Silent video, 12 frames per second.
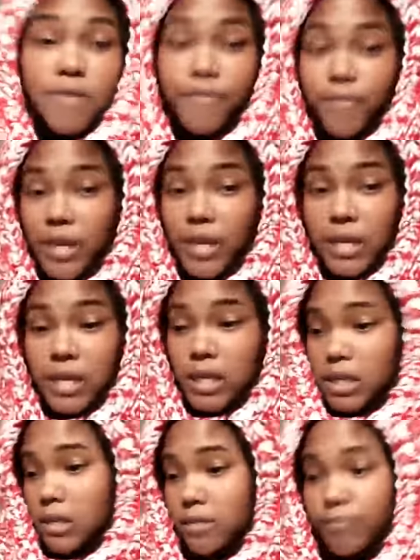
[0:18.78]

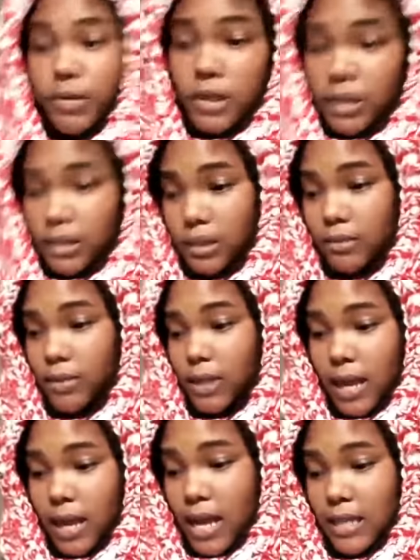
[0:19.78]
vending, living
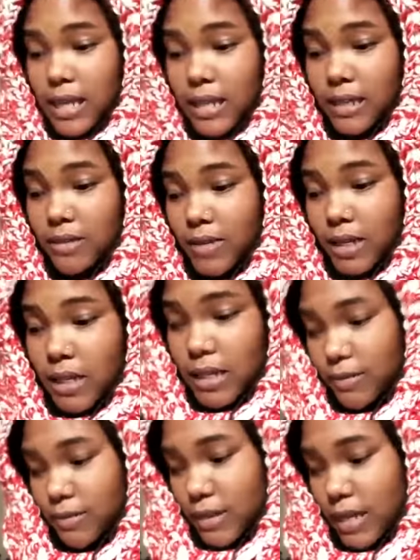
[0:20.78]
in the house I'm living
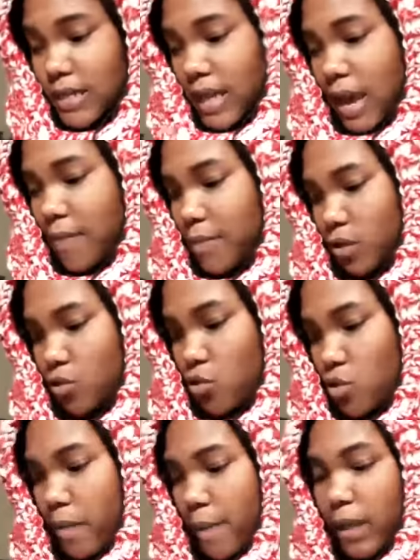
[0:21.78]
in. That's how I've been
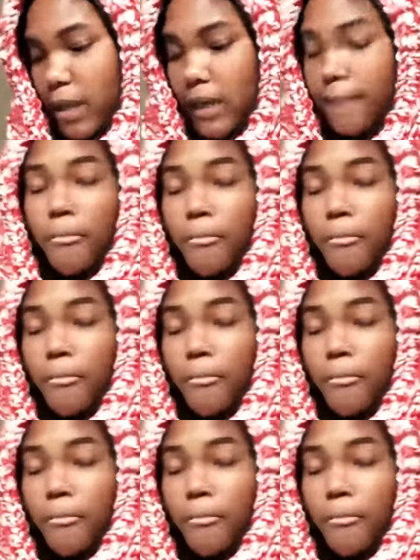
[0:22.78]
accruing my money.